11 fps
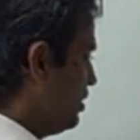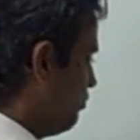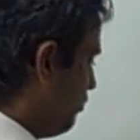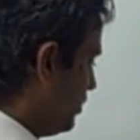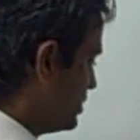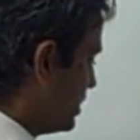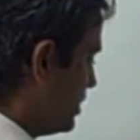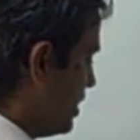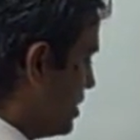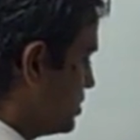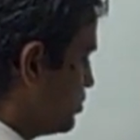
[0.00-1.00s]
he feels that
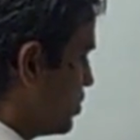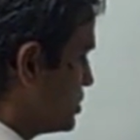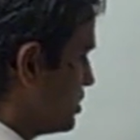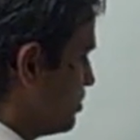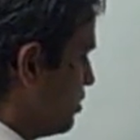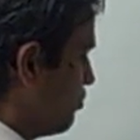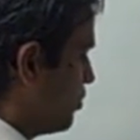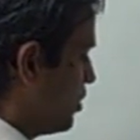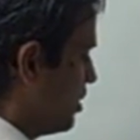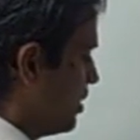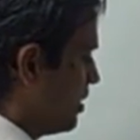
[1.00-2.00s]
they are responsible for